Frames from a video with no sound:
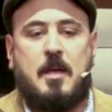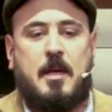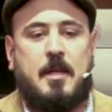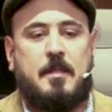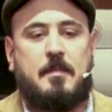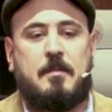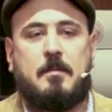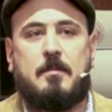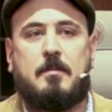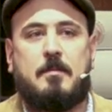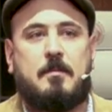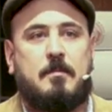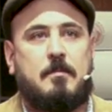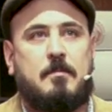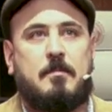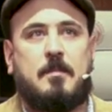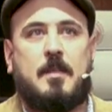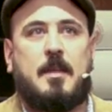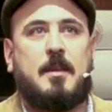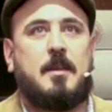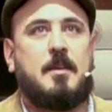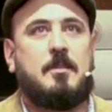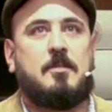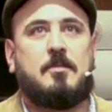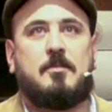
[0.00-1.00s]
And
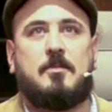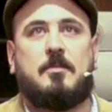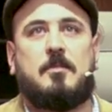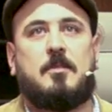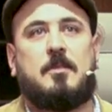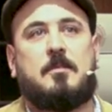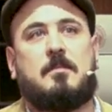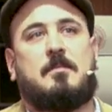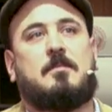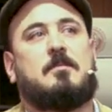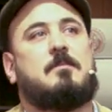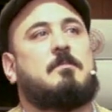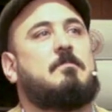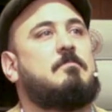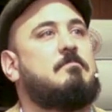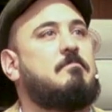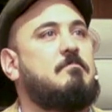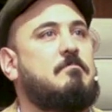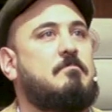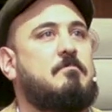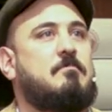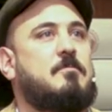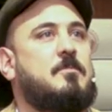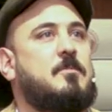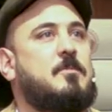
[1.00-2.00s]
then I saw this
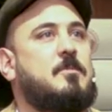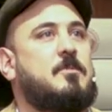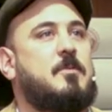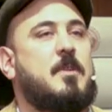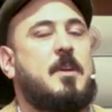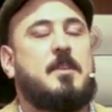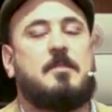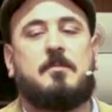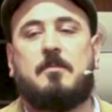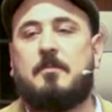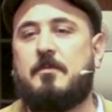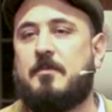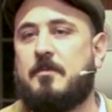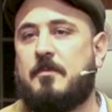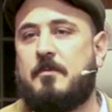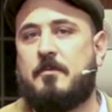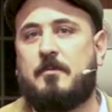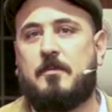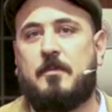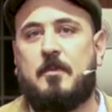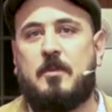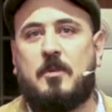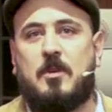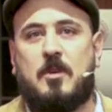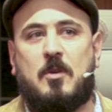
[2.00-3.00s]
trace of
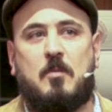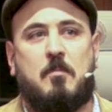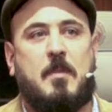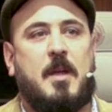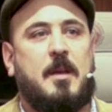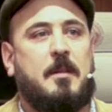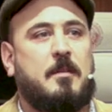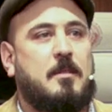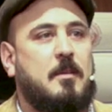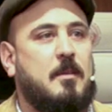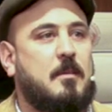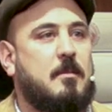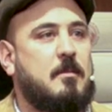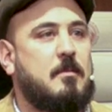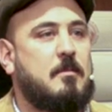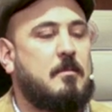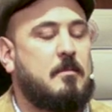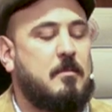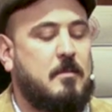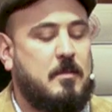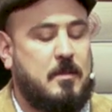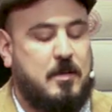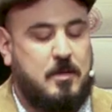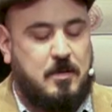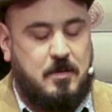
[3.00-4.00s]
humanity
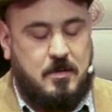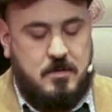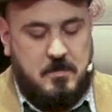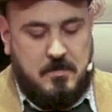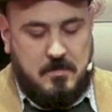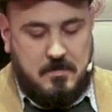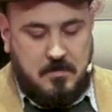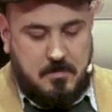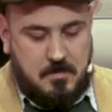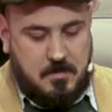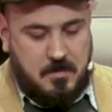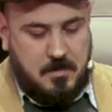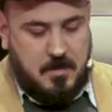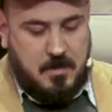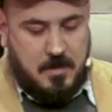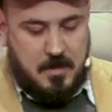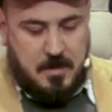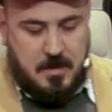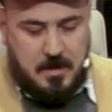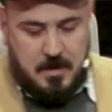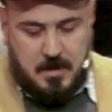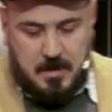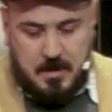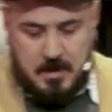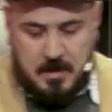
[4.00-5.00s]
in
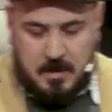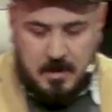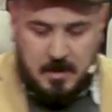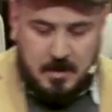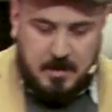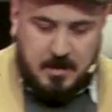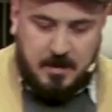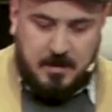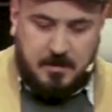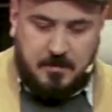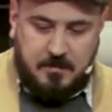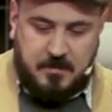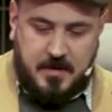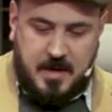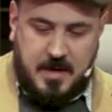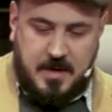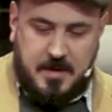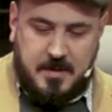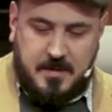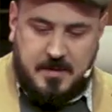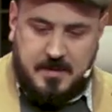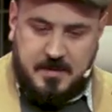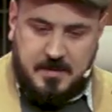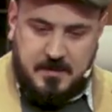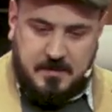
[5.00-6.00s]
his
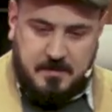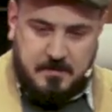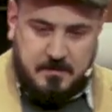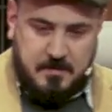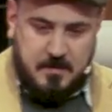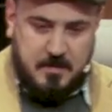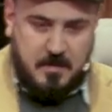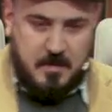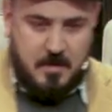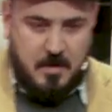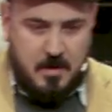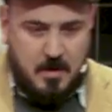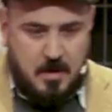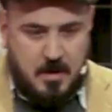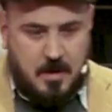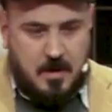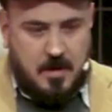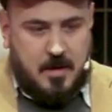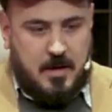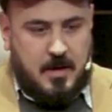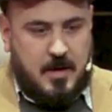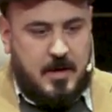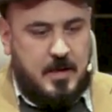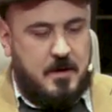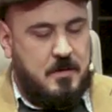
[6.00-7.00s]
face.
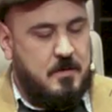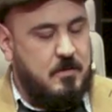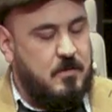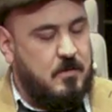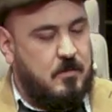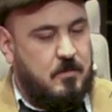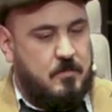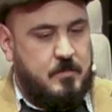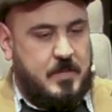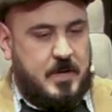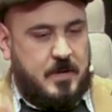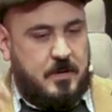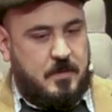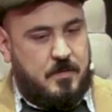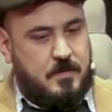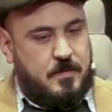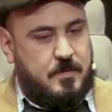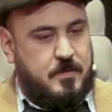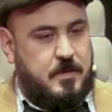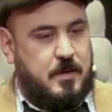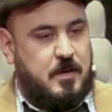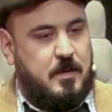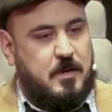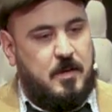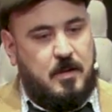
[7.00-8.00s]
And all my
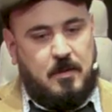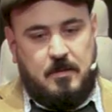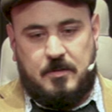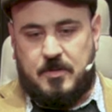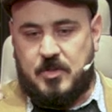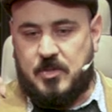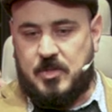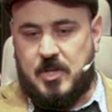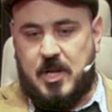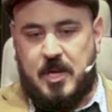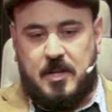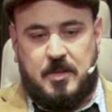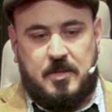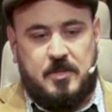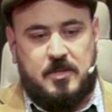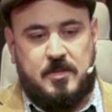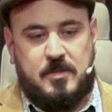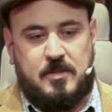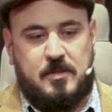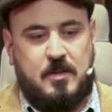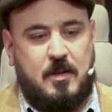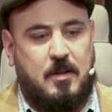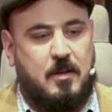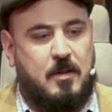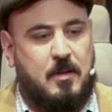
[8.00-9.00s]
thinking
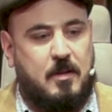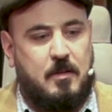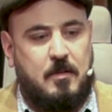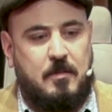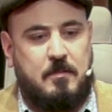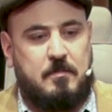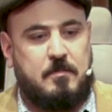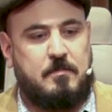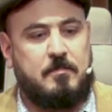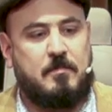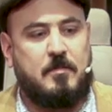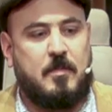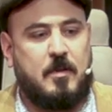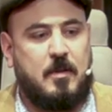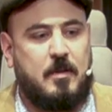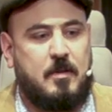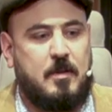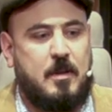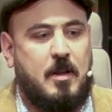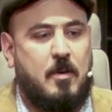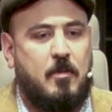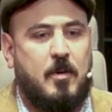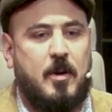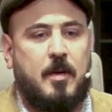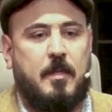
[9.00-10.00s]
changed. I
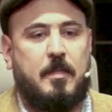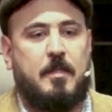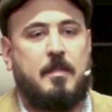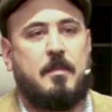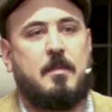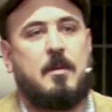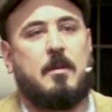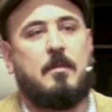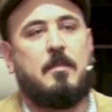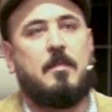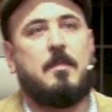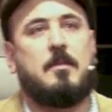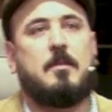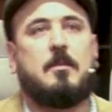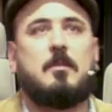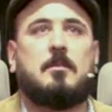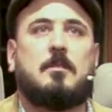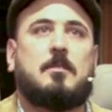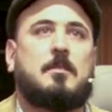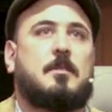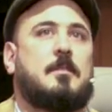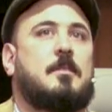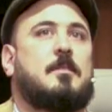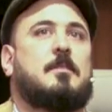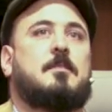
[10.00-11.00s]

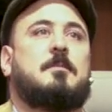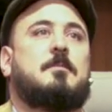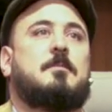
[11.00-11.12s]
thought